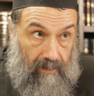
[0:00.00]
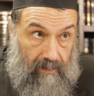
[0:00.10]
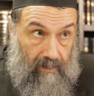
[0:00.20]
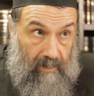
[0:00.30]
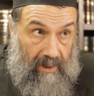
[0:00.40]

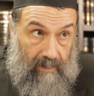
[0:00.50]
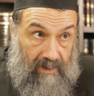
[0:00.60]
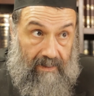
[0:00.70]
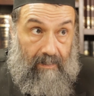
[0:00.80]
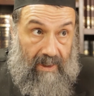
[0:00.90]
to make me
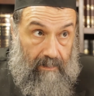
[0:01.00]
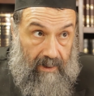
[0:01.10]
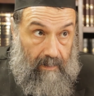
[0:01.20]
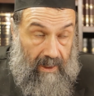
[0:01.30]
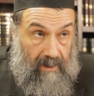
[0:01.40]

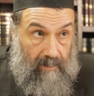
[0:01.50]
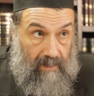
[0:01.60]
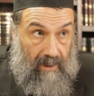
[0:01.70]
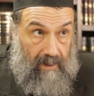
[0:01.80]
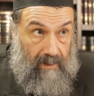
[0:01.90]
remember my
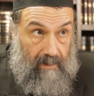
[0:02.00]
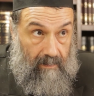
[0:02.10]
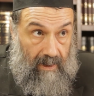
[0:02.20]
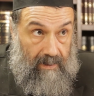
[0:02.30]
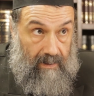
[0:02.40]

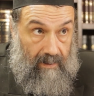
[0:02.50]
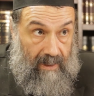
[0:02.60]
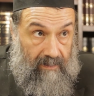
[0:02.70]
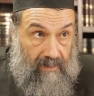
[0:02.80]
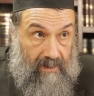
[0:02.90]
Moscow
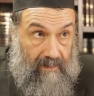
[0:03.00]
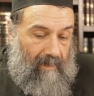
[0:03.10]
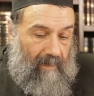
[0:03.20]
address.